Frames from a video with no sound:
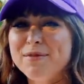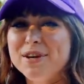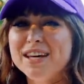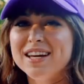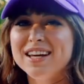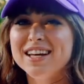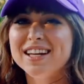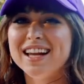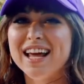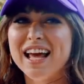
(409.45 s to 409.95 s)

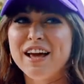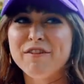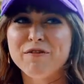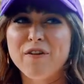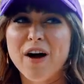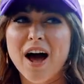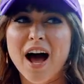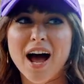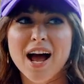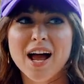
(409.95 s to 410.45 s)
mean, if
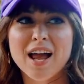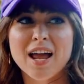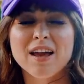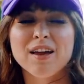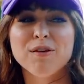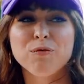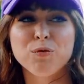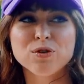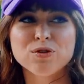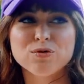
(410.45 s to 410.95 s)

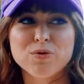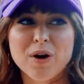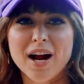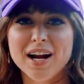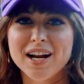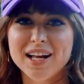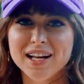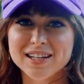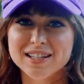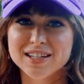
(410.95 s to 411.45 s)
I was
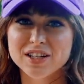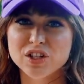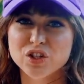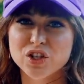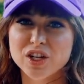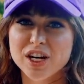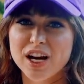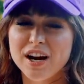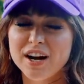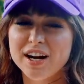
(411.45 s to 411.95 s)
writing a
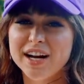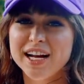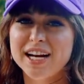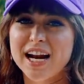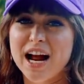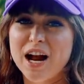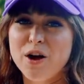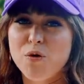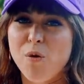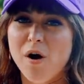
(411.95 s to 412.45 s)
dictionary
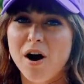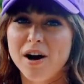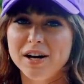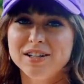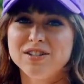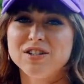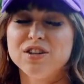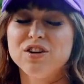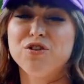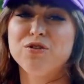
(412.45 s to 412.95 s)
and I
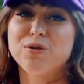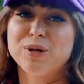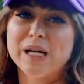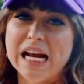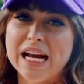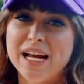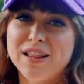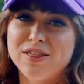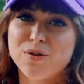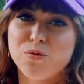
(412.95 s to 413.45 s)
wanted to
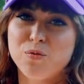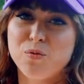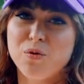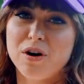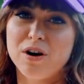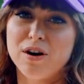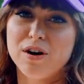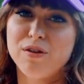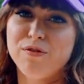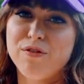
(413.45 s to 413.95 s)
create the
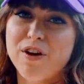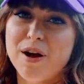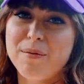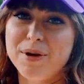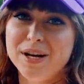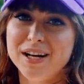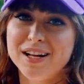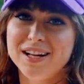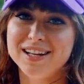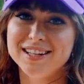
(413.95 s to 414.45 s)
word
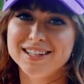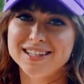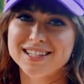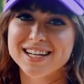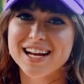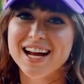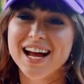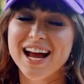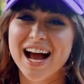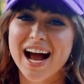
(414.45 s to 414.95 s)

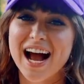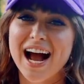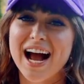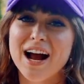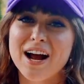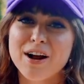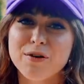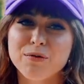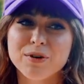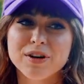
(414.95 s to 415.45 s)
feminist,
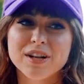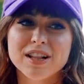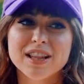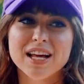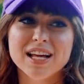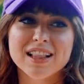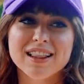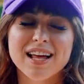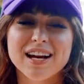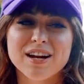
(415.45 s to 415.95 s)
I would
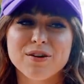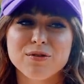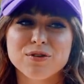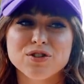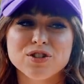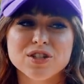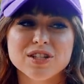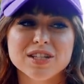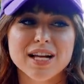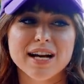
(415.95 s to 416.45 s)
think that it
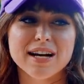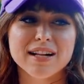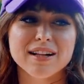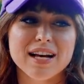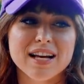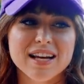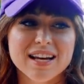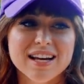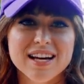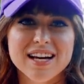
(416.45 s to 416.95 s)
was just kind of
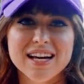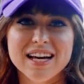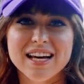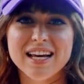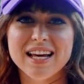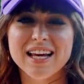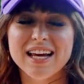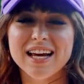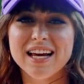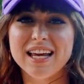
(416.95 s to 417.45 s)
like
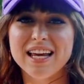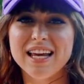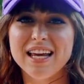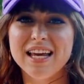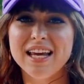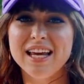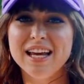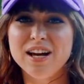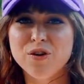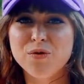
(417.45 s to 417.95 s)

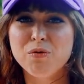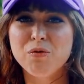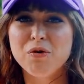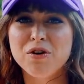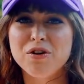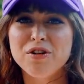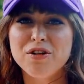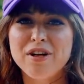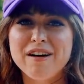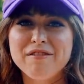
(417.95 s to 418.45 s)

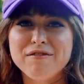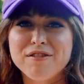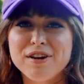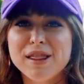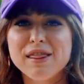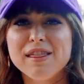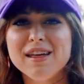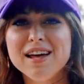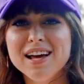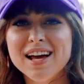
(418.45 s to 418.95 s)
equal
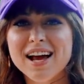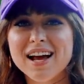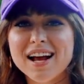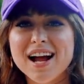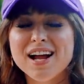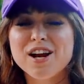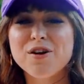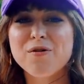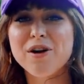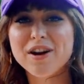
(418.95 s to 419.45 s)
everything. I
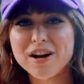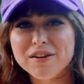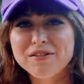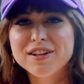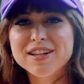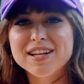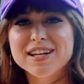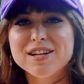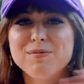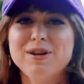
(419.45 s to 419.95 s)
kind of want
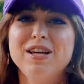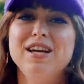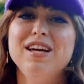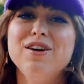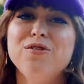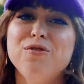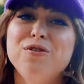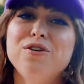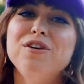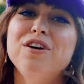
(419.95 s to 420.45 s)
everything to be
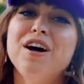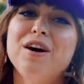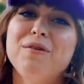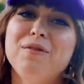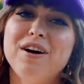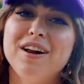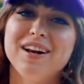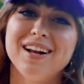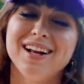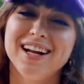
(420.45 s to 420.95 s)
equal. I
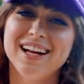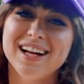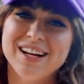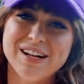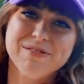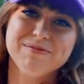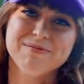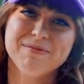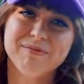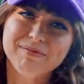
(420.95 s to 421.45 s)
want like
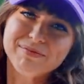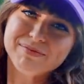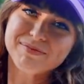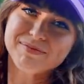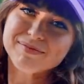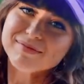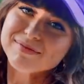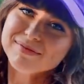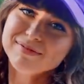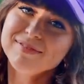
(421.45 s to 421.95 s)

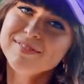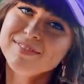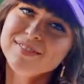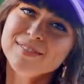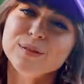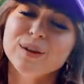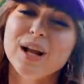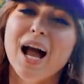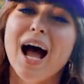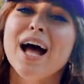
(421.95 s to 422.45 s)

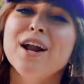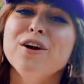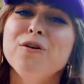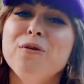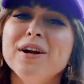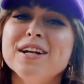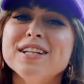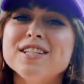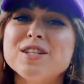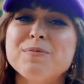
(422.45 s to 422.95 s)
I don't
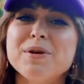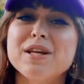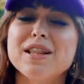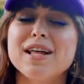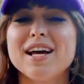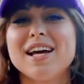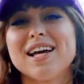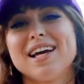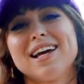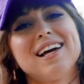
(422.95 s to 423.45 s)
want it to be
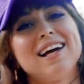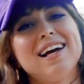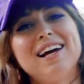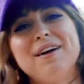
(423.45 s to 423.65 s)
like